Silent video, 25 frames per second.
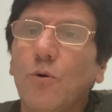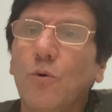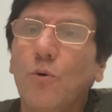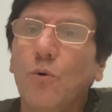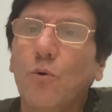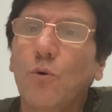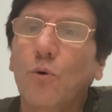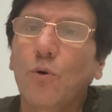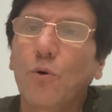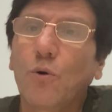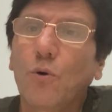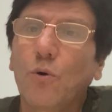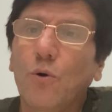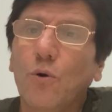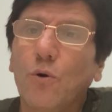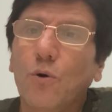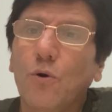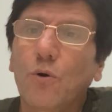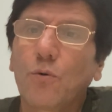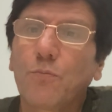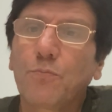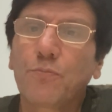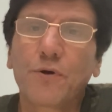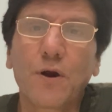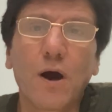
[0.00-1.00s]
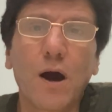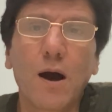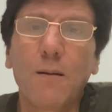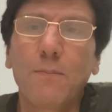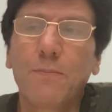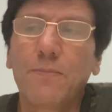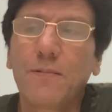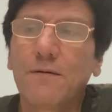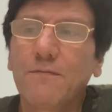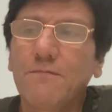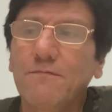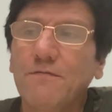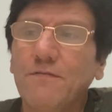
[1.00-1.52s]
or
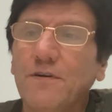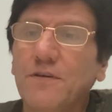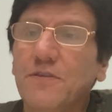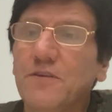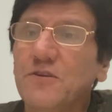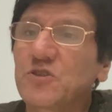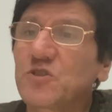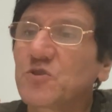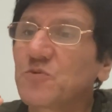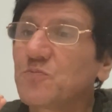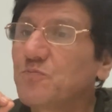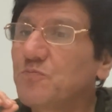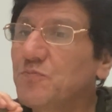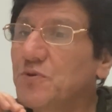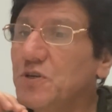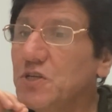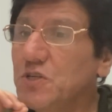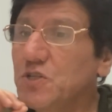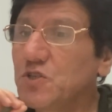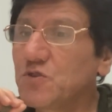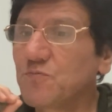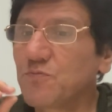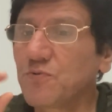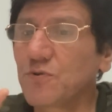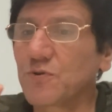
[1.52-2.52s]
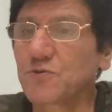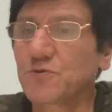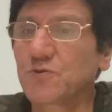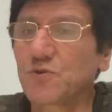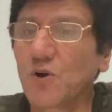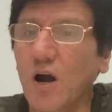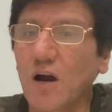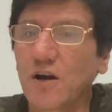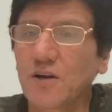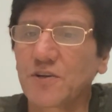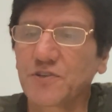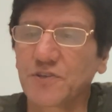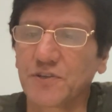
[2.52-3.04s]
problem with the speech
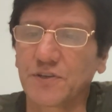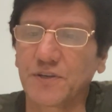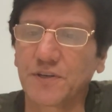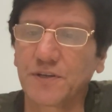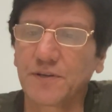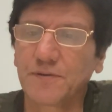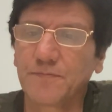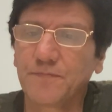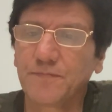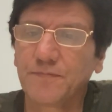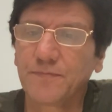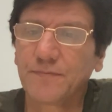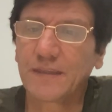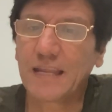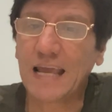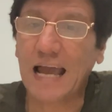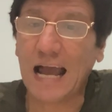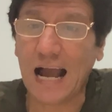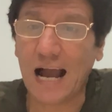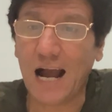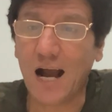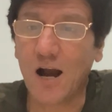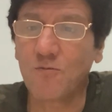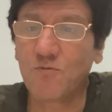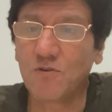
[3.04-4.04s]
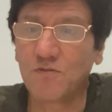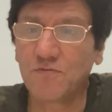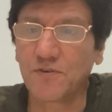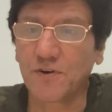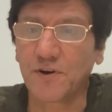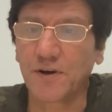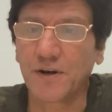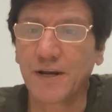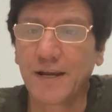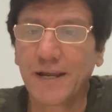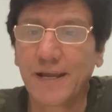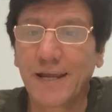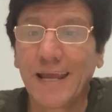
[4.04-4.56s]
production. However,
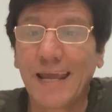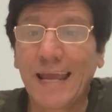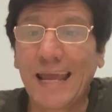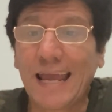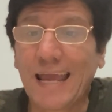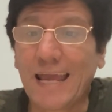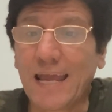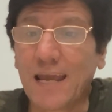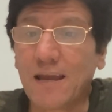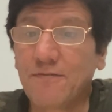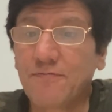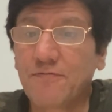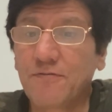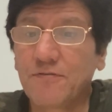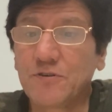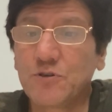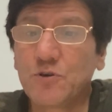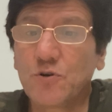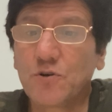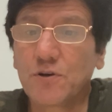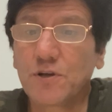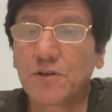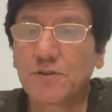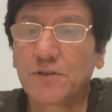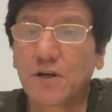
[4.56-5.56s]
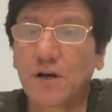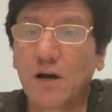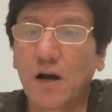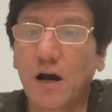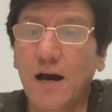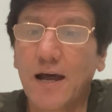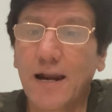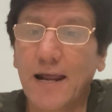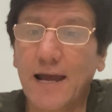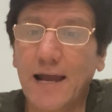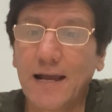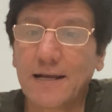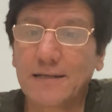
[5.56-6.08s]
if during the
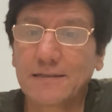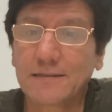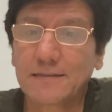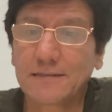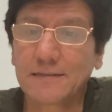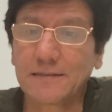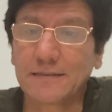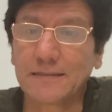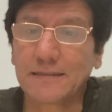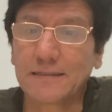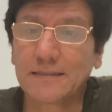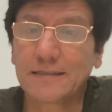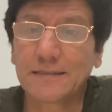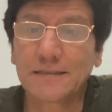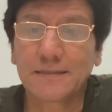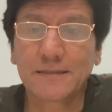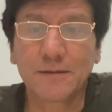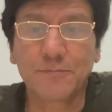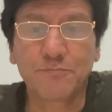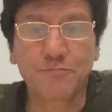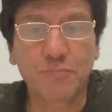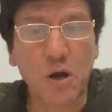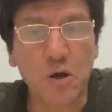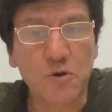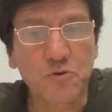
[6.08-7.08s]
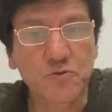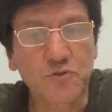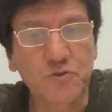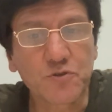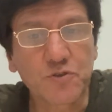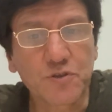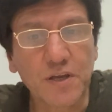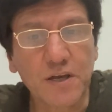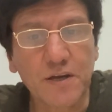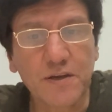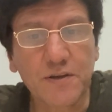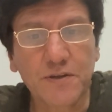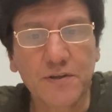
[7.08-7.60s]
car accident the
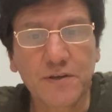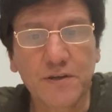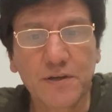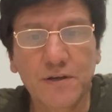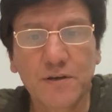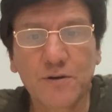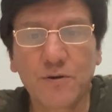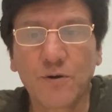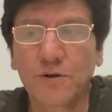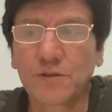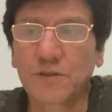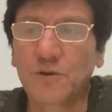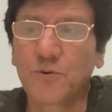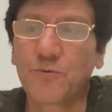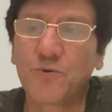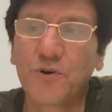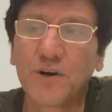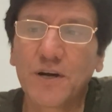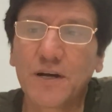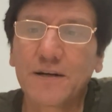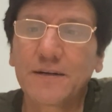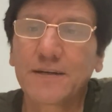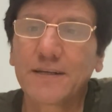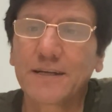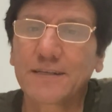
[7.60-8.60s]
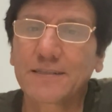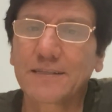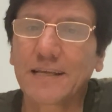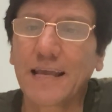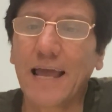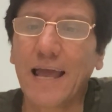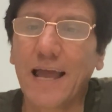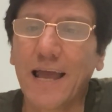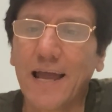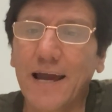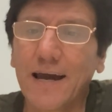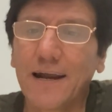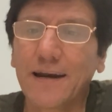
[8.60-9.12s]
posterior or the Wernicke's
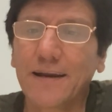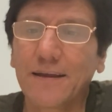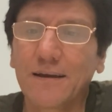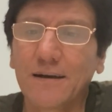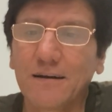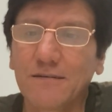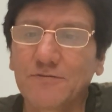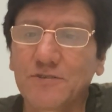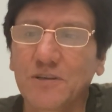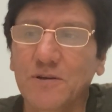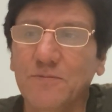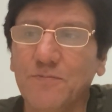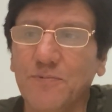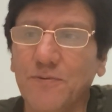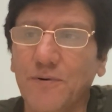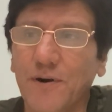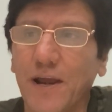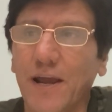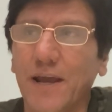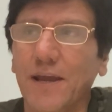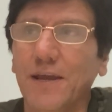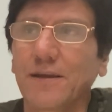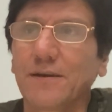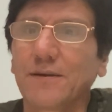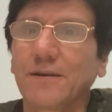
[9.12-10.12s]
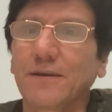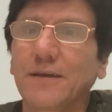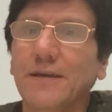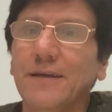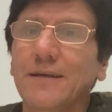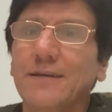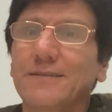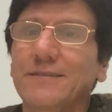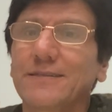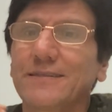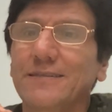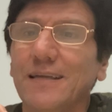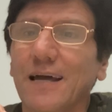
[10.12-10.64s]
area of the brain
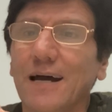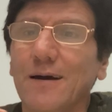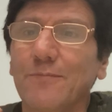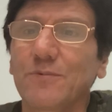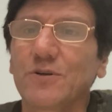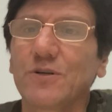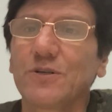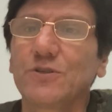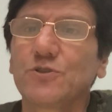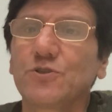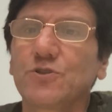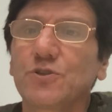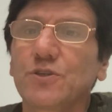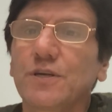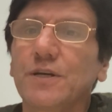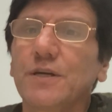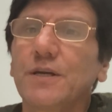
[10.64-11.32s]
is damaged,